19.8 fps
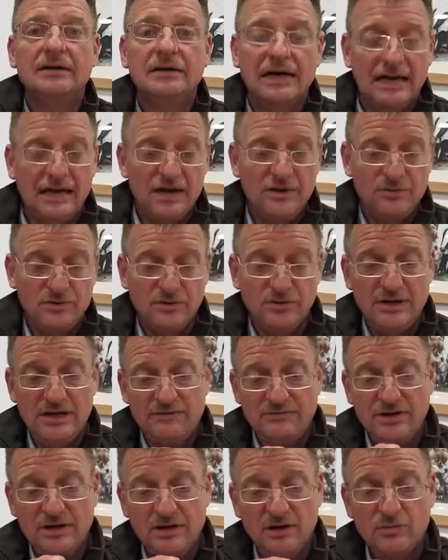Hello, good
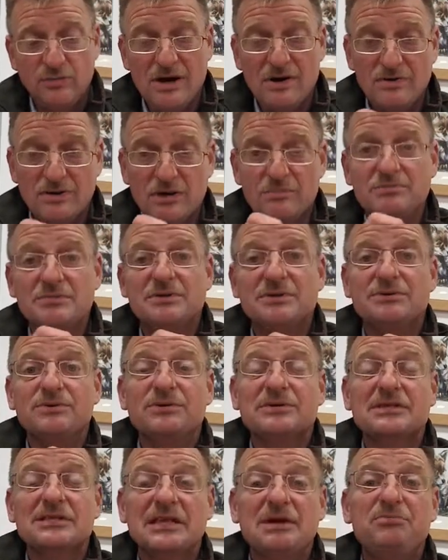evening and welcome to
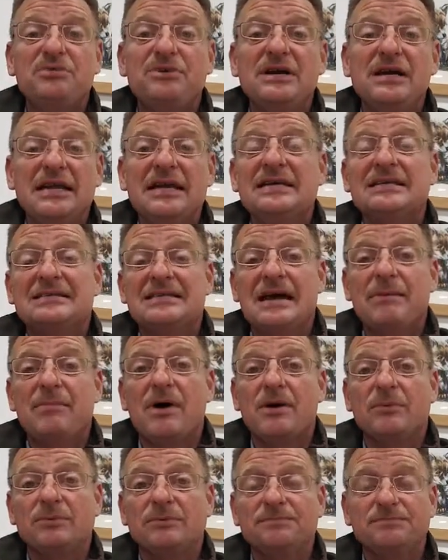Slippery Dick's
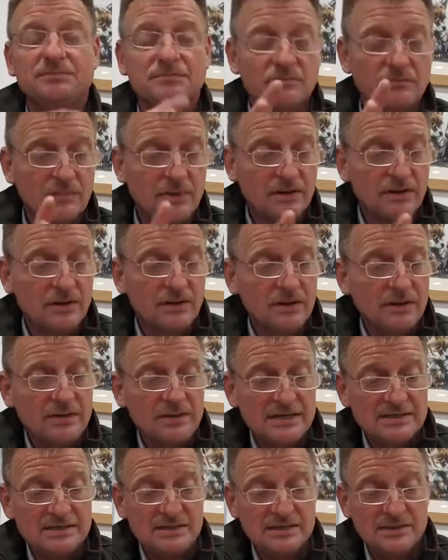demo.
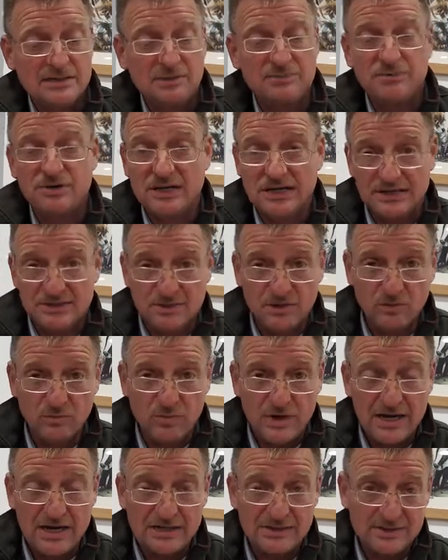This is Slippery Dick's Gun
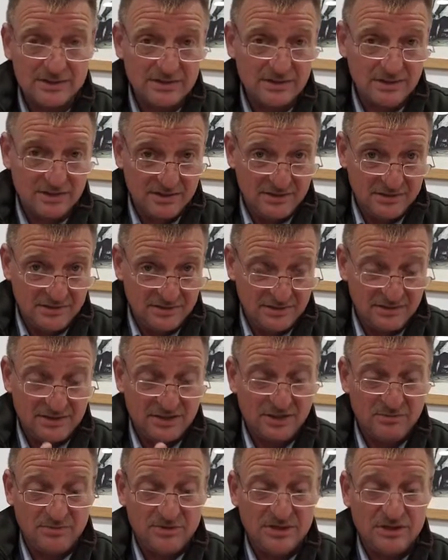Wax.
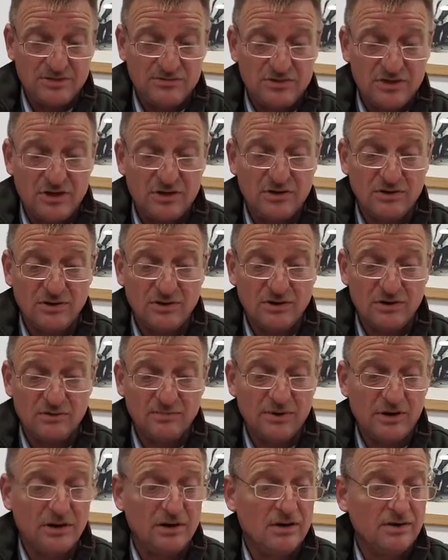Nottingham District Gun
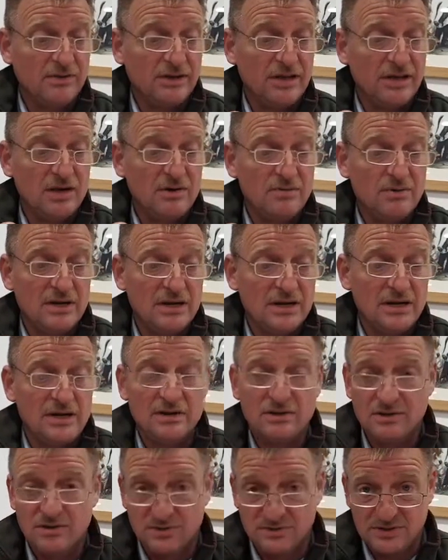Club are the only
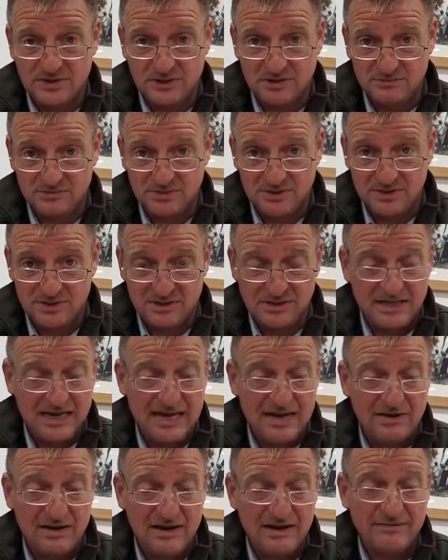Nottinghamshire
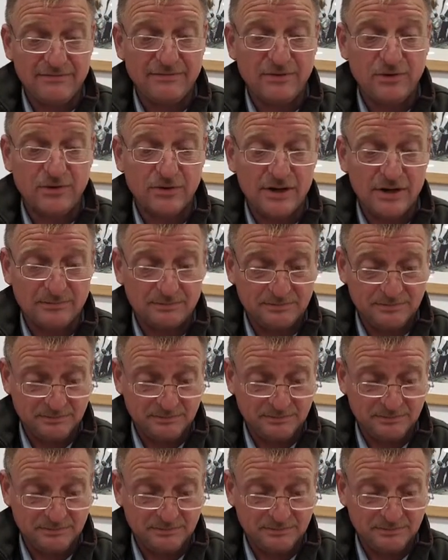outlet for it.